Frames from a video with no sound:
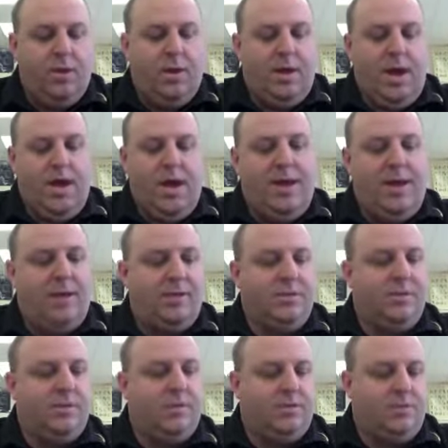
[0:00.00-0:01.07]

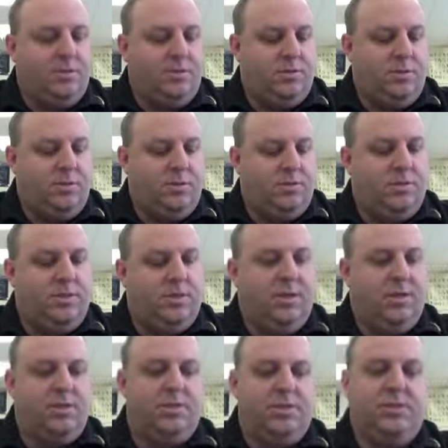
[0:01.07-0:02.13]
And let's see,
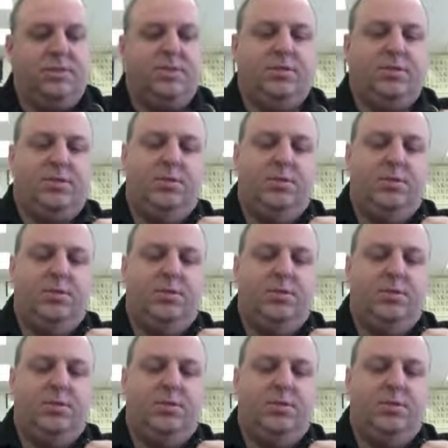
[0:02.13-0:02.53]
this is